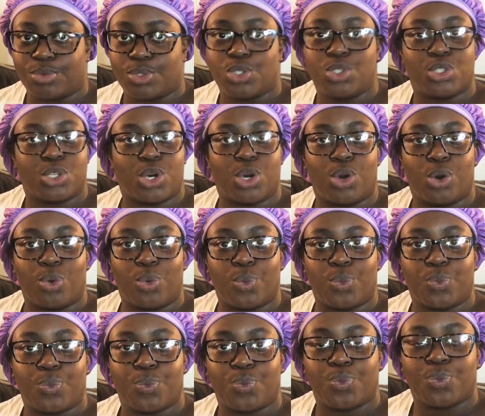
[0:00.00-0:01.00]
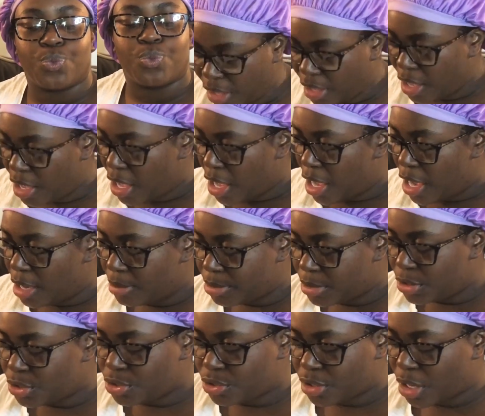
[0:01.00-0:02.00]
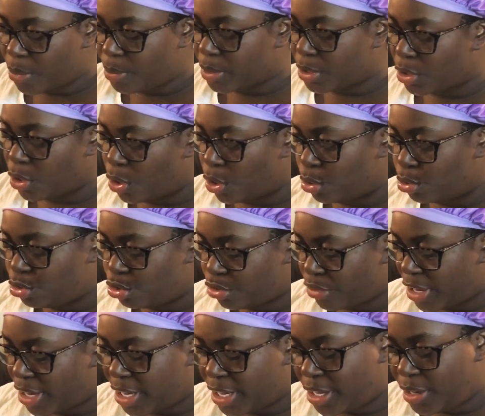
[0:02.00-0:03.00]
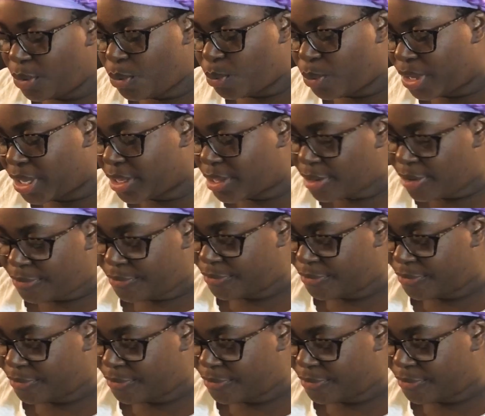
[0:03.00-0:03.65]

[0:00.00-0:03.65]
So I'm going to start with the Outre wig